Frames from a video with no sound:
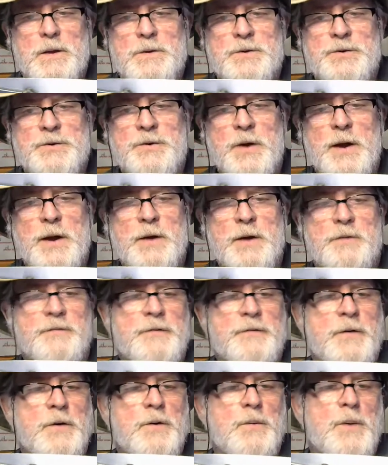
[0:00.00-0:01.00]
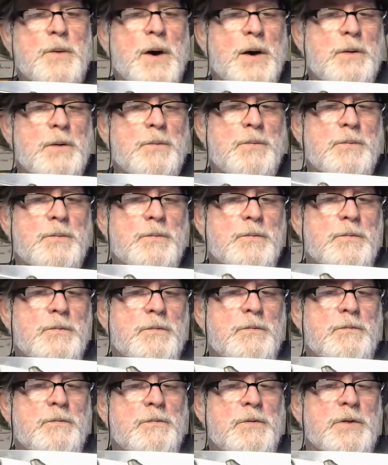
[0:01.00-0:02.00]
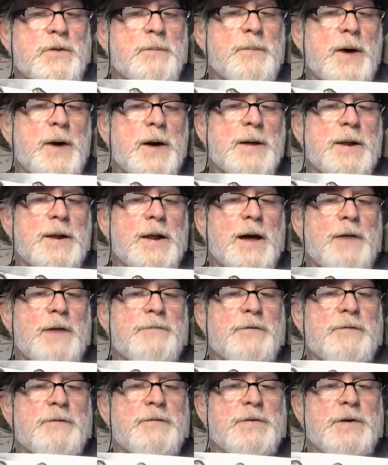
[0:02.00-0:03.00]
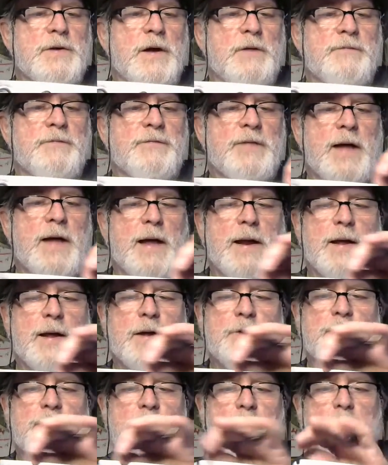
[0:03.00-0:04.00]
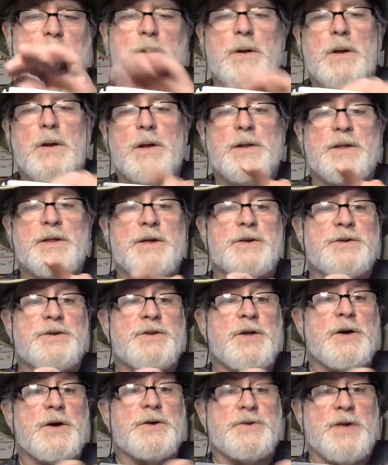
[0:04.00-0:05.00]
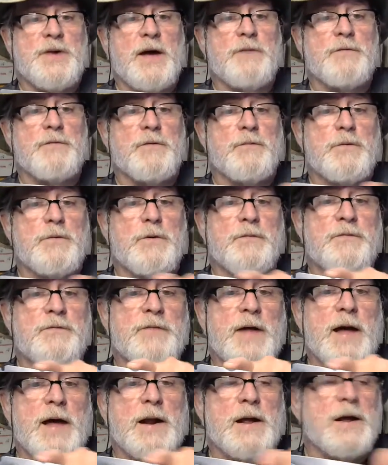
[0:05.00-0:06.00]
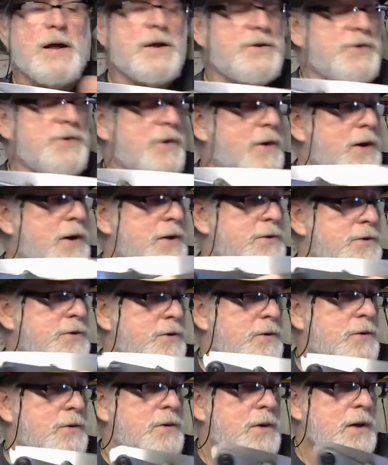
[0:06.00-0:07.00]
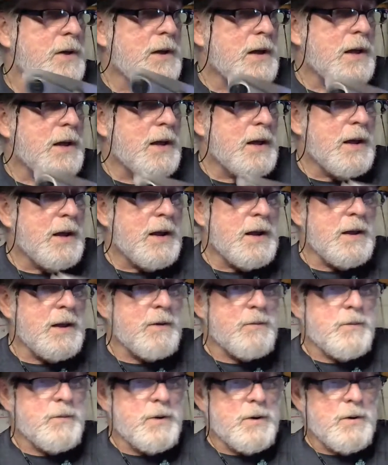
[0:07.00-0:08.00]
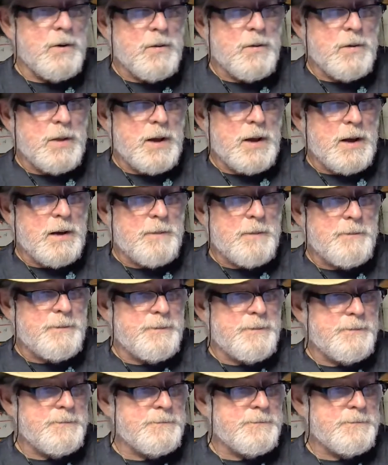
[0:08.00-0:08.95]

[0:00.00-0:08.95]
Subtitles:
strike a ferro rod with a pocket knife if it's got a flat edge on it. This does have a real flat edge on it, so it will